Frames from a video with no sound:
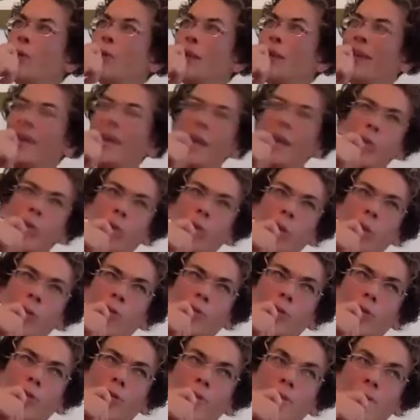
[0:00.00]
but I can't
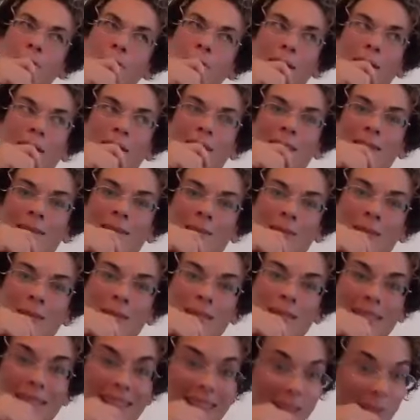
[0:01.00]
remember if it was because it
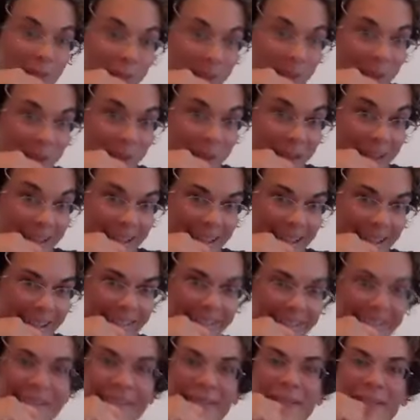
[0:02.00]
was the right way to
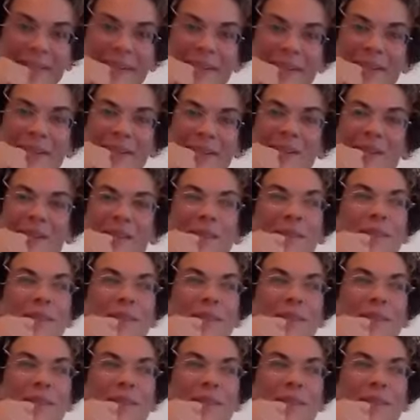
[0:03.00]
go or